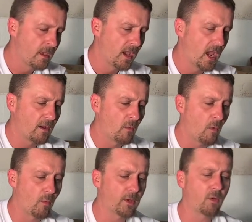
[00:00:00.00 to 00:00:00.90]
And
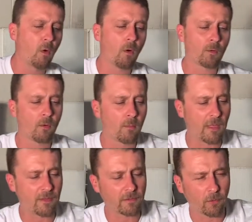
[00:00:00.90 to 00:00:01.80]
when you order them, I
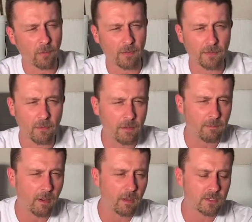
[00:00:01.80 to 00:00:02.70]
think they're around 30
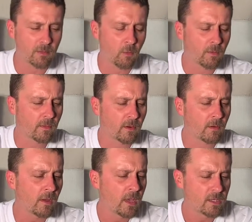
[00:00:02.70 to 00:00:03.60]
bucks, somewhere in there.
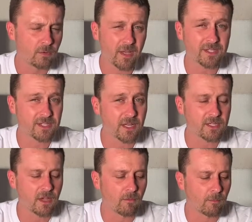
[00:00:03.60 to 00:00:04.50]
You'll get 6
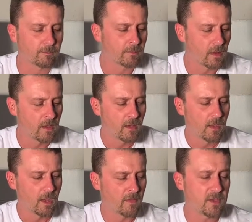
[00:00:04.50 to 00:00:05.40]
of them,
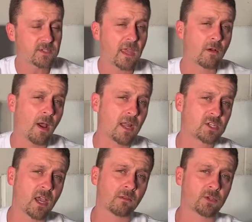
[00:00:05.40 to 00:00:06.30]
and this thing will hatch
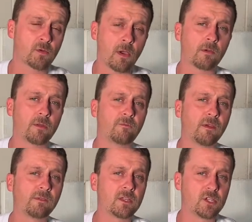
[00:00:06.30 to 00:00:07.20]
out
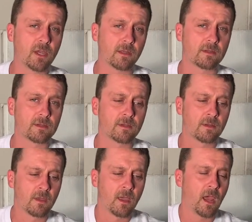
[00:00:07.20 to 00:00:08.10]
250 chickens,
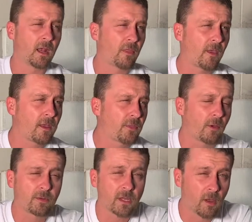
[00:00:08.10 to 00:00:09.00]
and I think
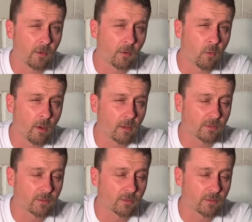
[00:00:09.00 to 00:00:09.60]
1,300 quail.